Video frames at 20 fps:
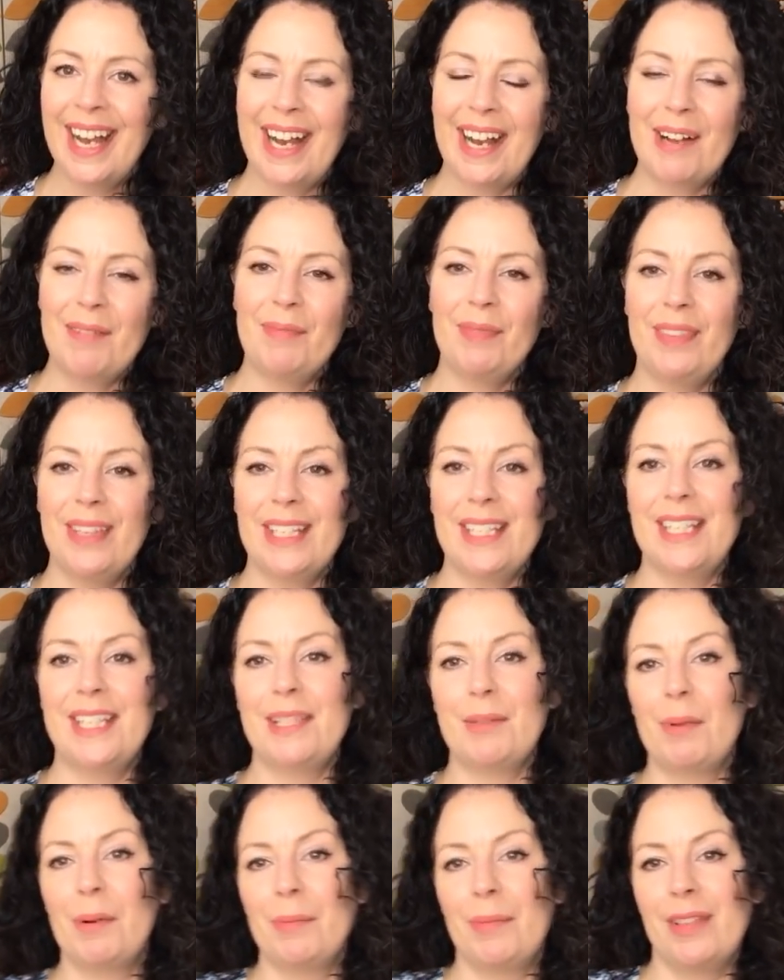This is
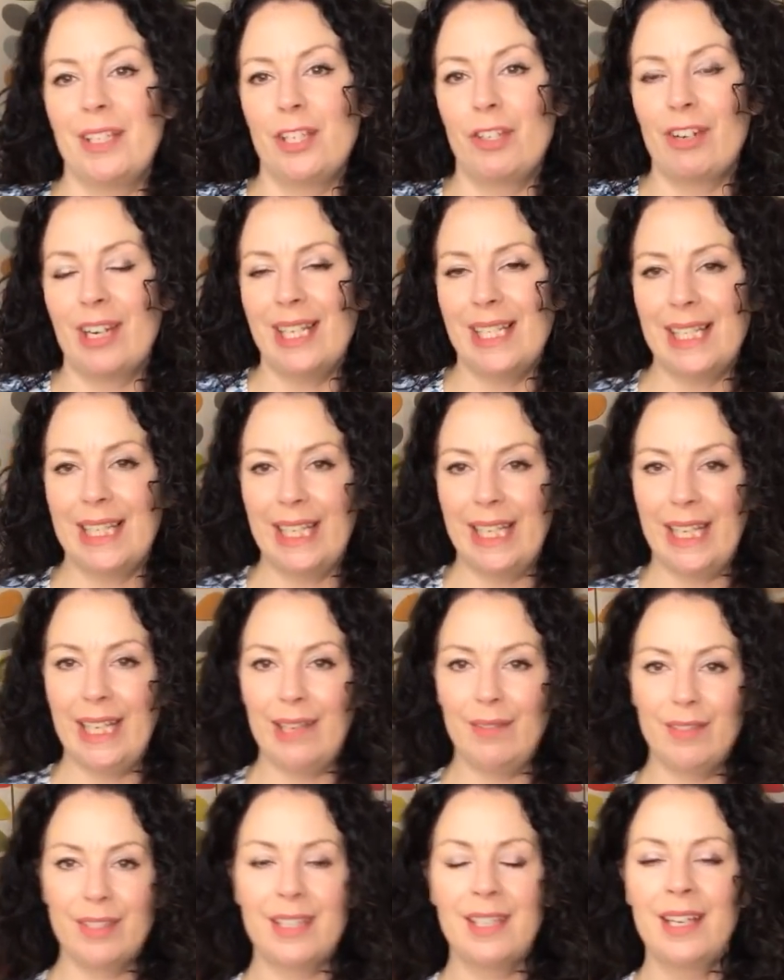the one with the straight
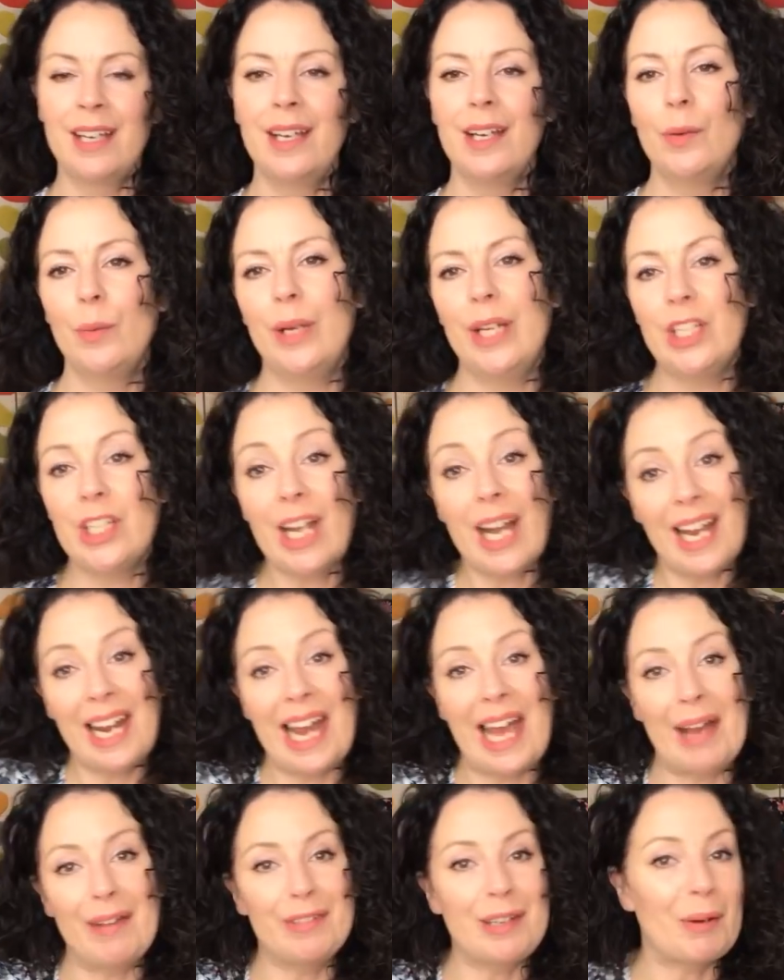sleeves, which I
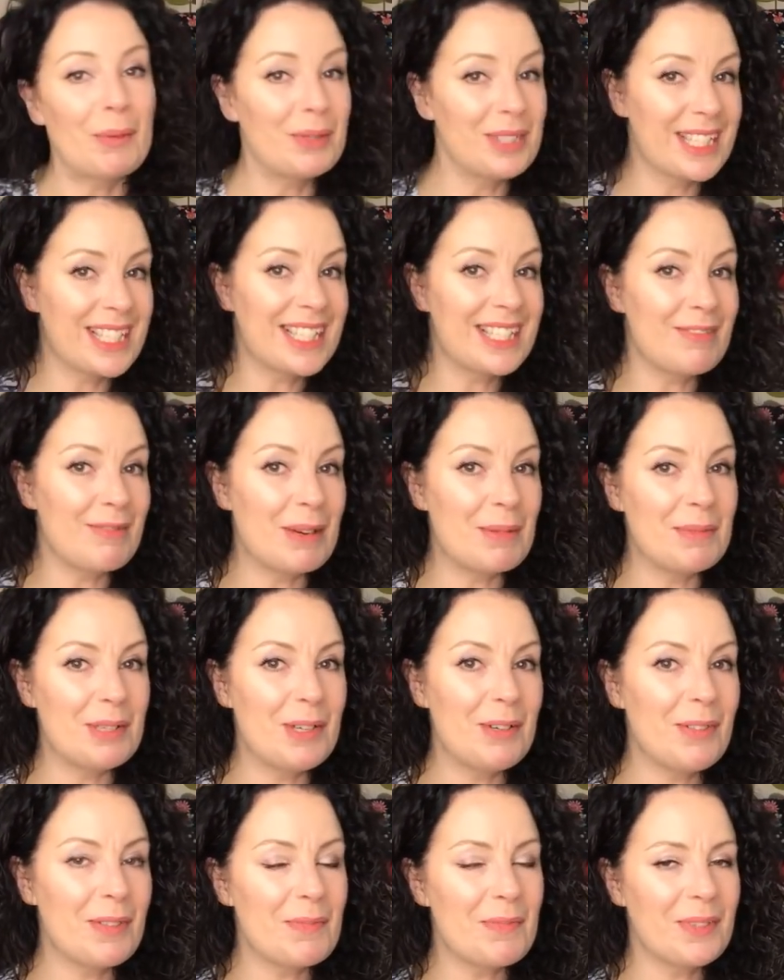left. I was going to
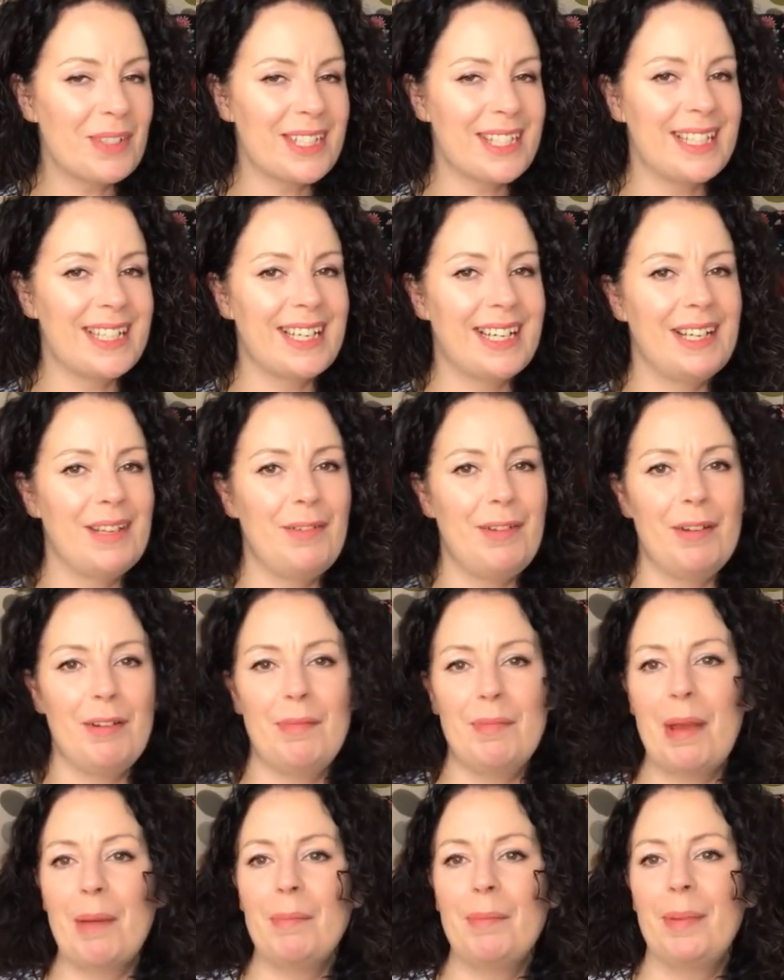remove them, wasn't I, if you
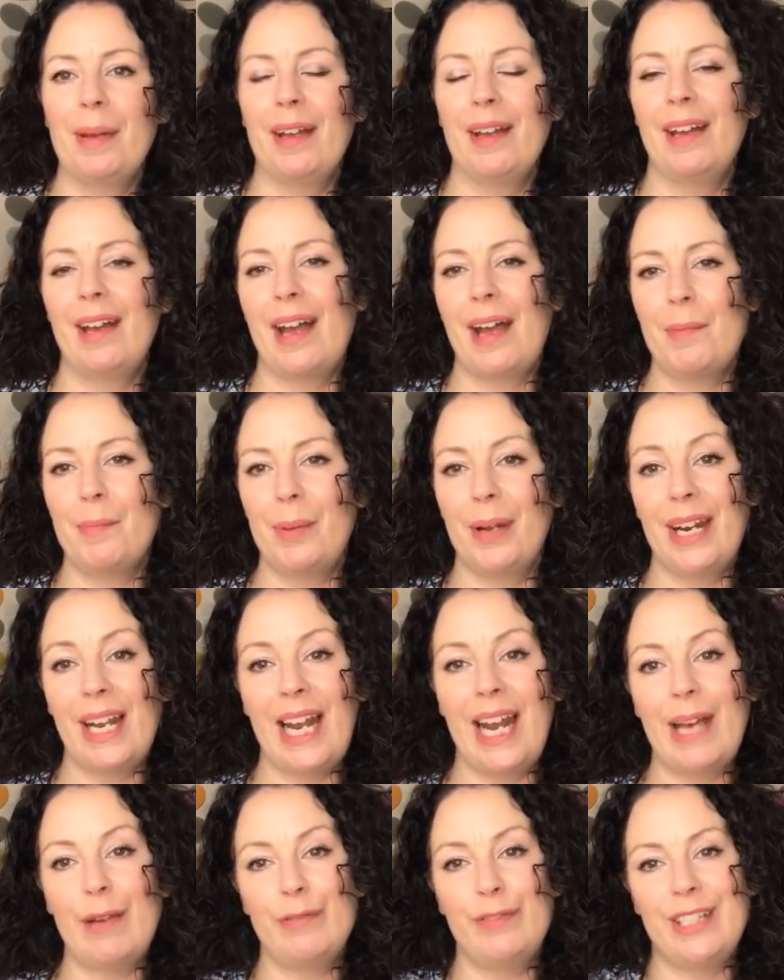remember, but I
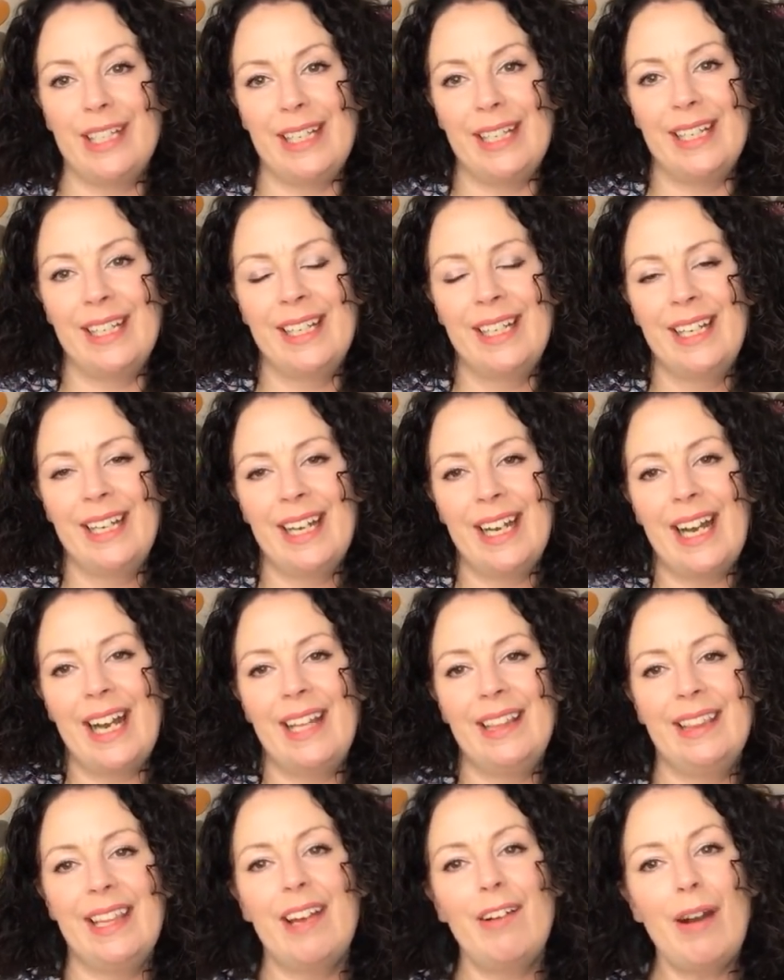left it.
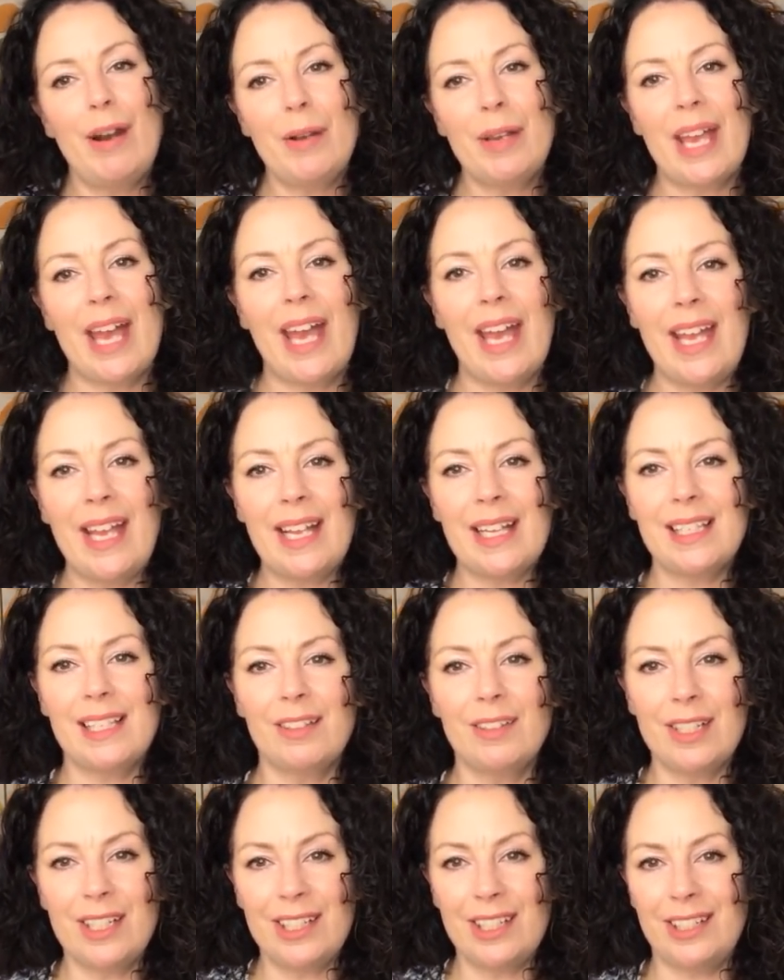And they're okay, as
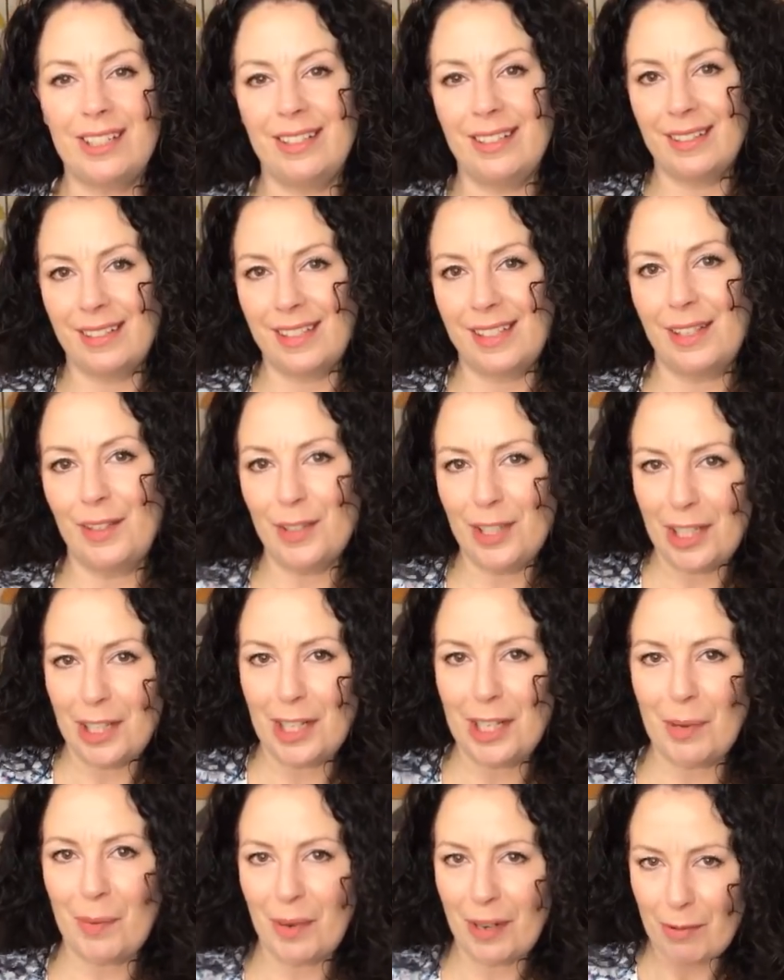long as you
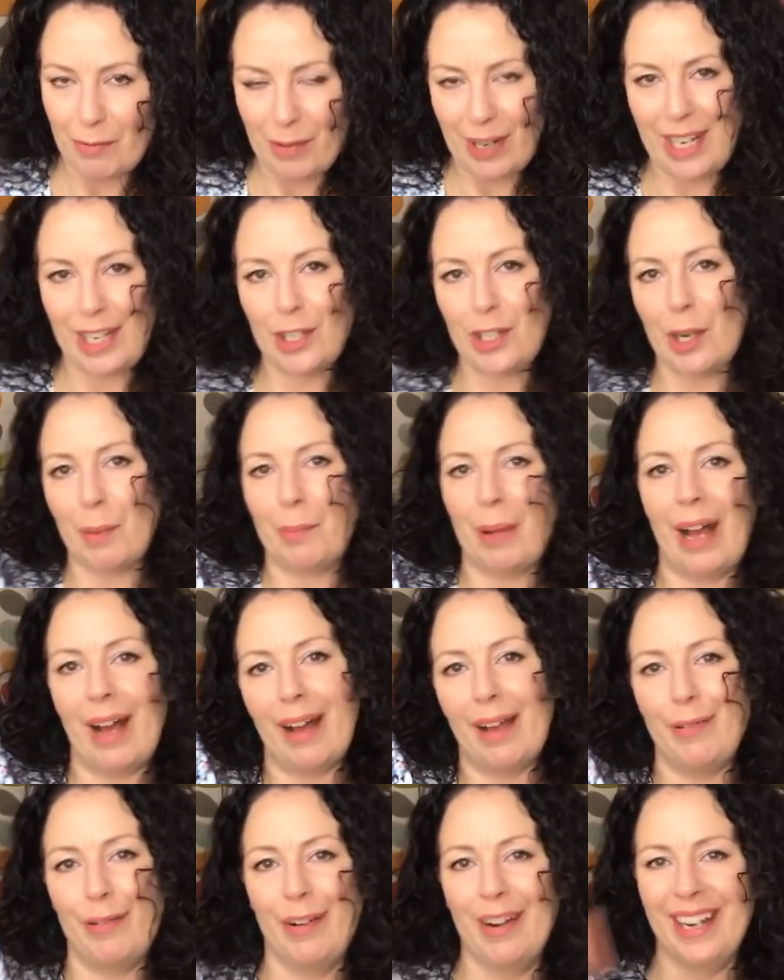don't want to reach up
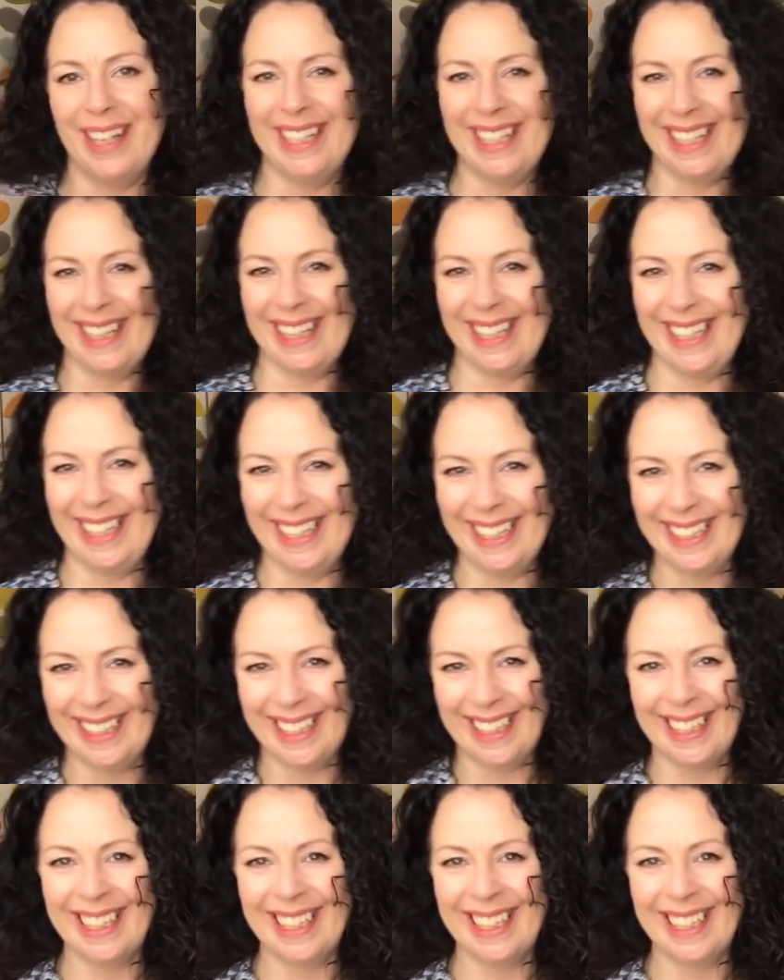high for anything.